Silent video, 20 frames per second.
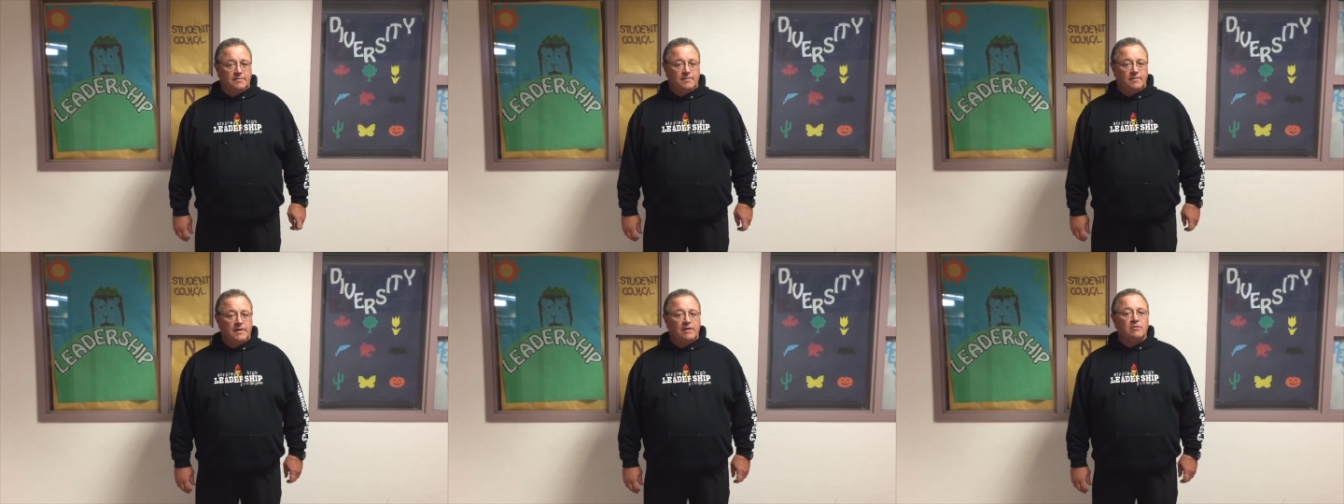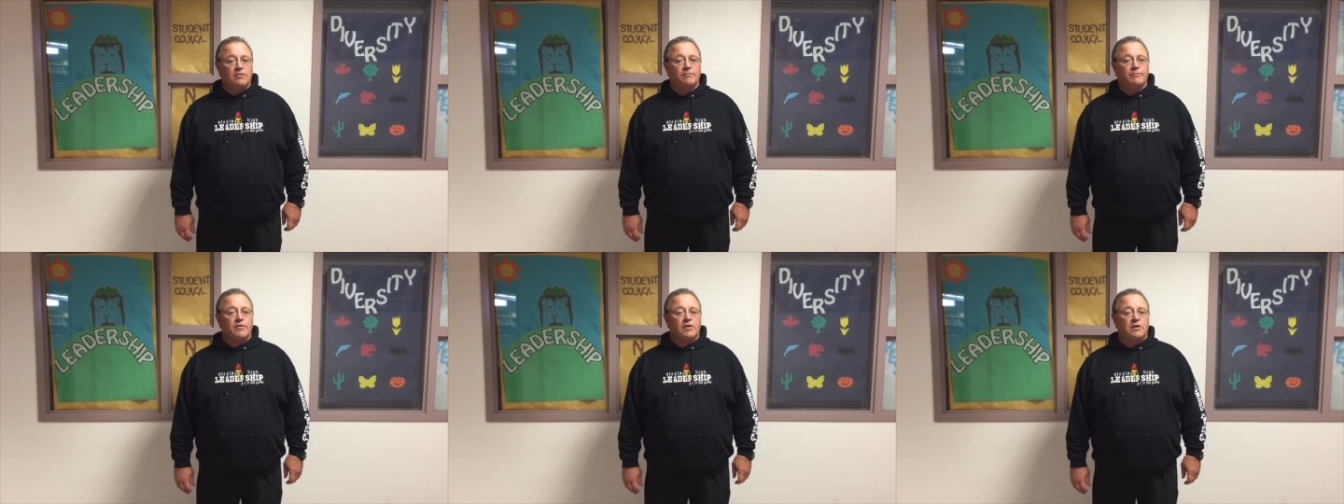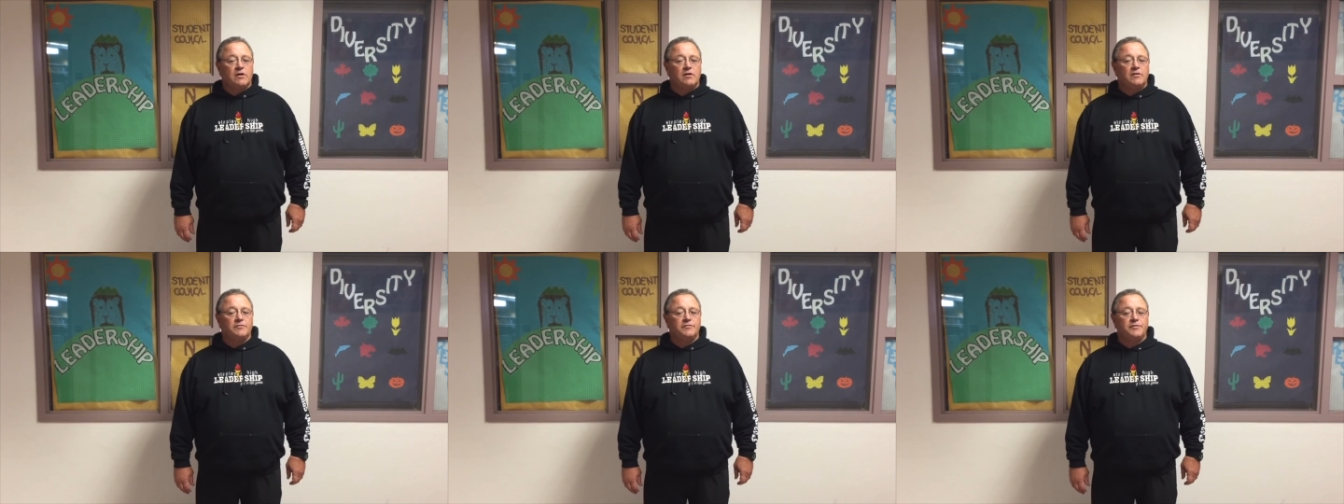They're
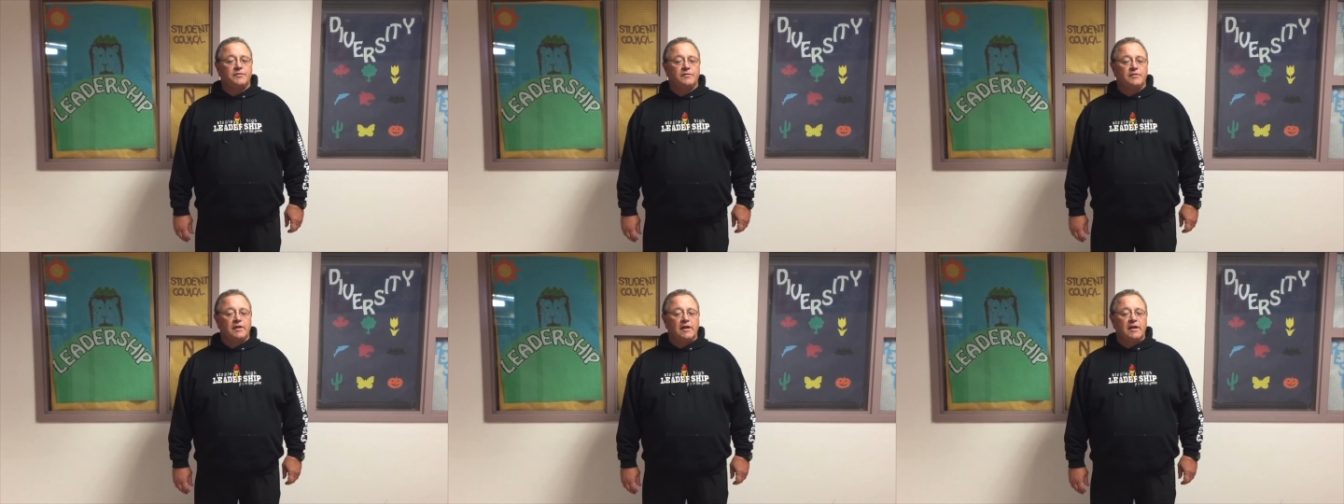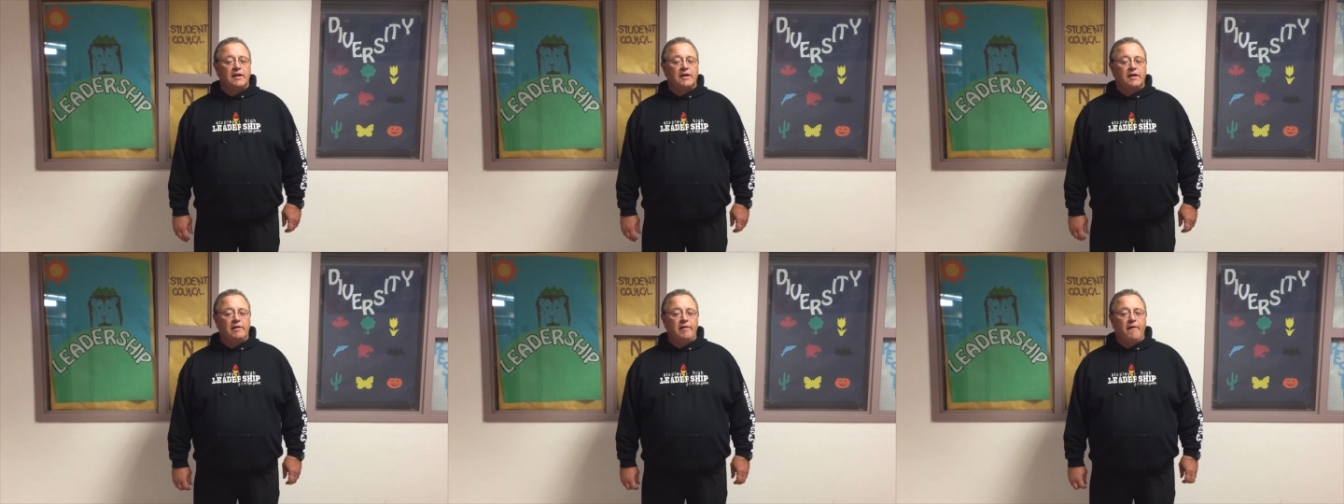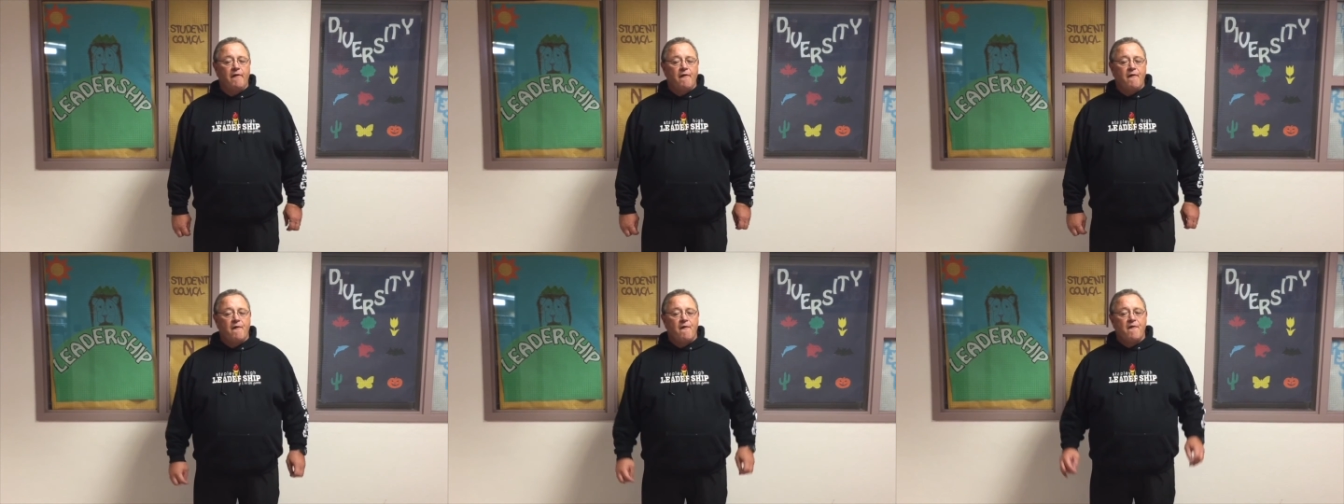involved. They
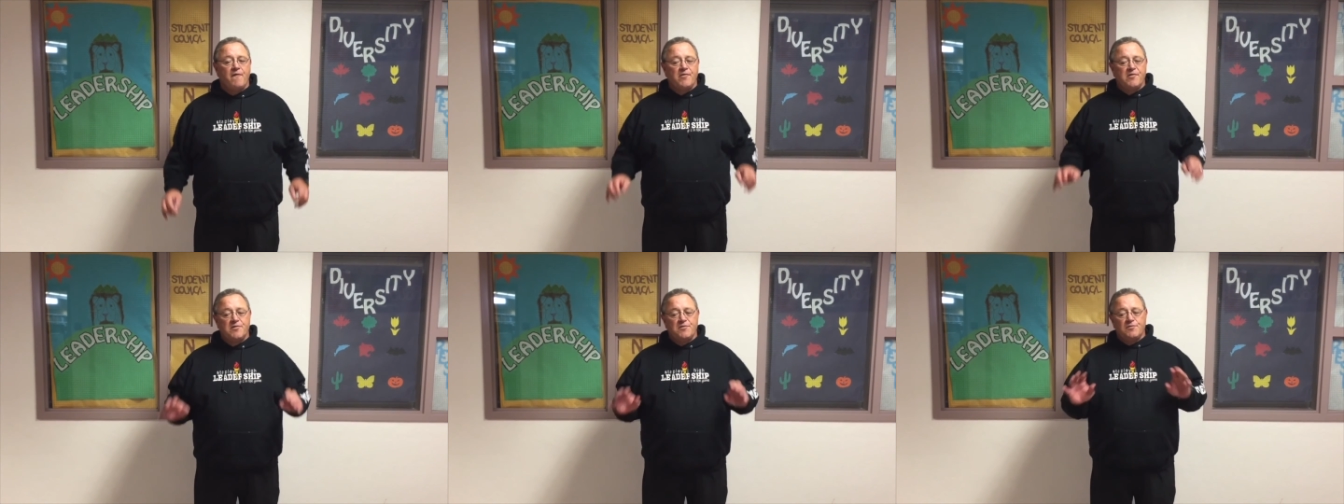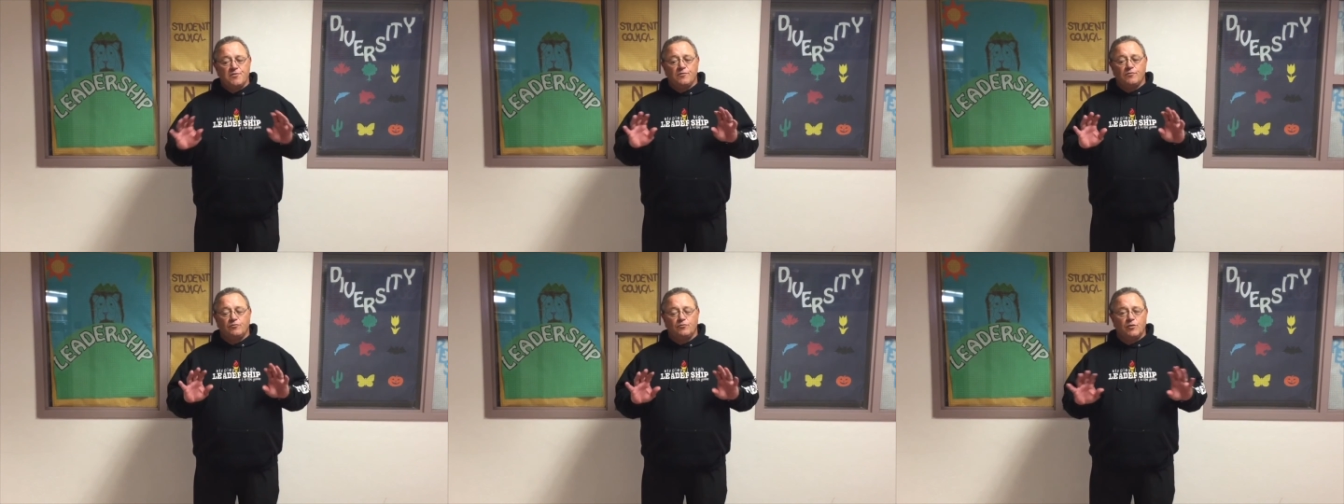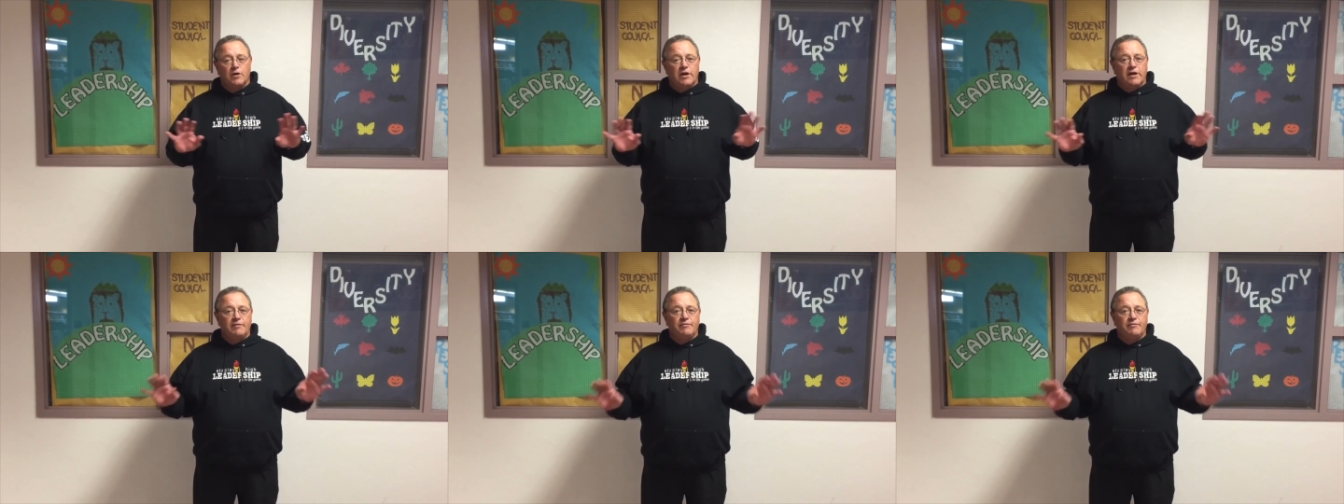run